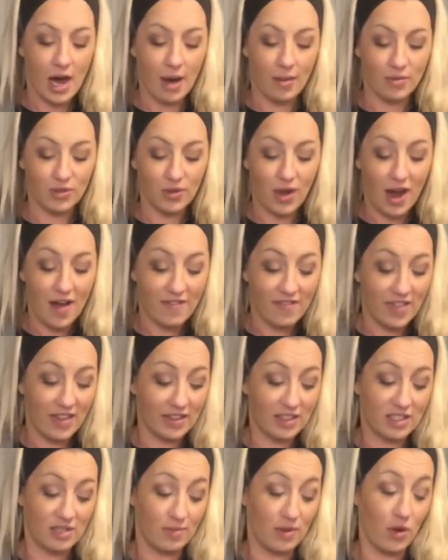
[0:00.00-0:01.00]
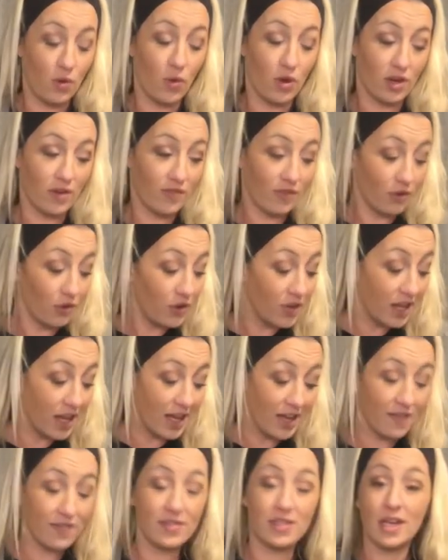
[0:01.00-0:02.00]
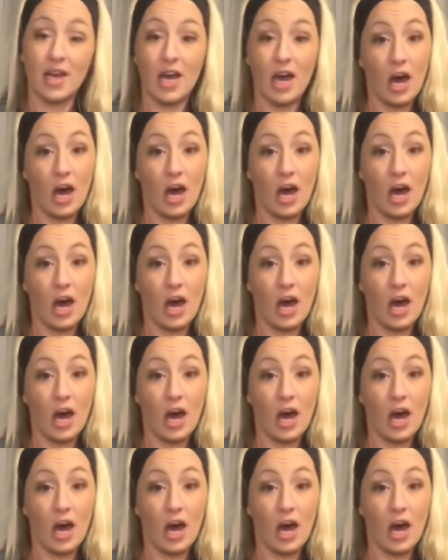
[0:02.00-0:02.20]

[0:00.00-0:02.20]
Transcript: So I think this would be a wonderful gift,